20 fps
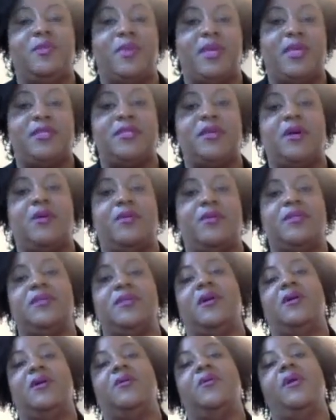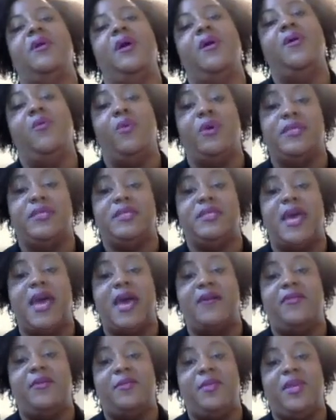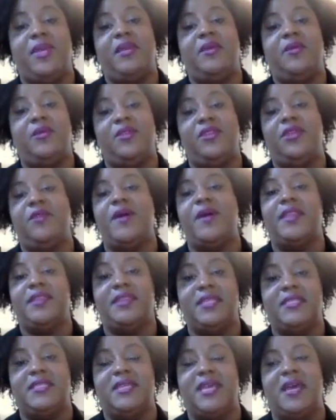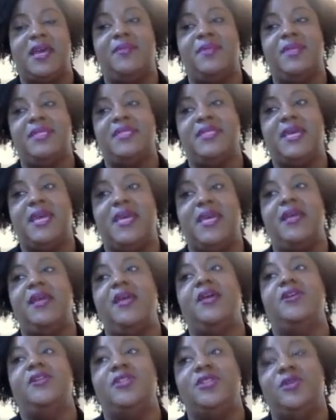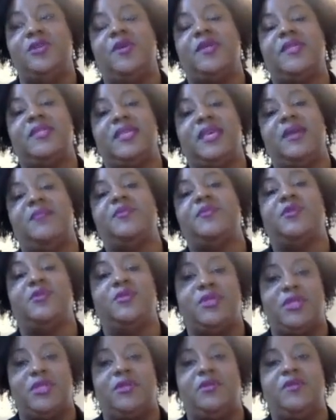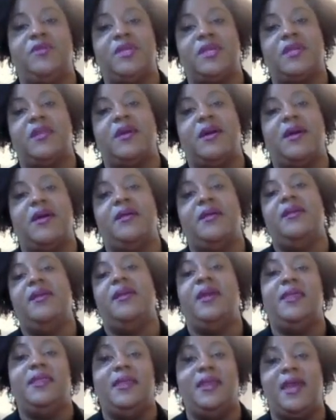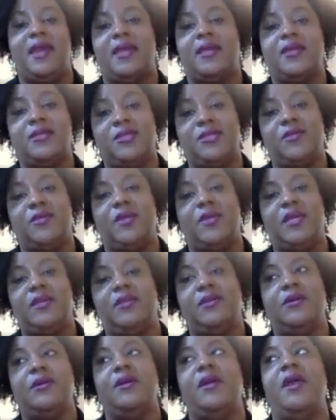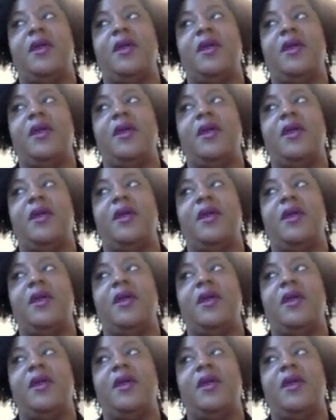Miss so-and-so wants to have a meeting with you at this time, this day. Do you accept or do you decline? And then I can do either.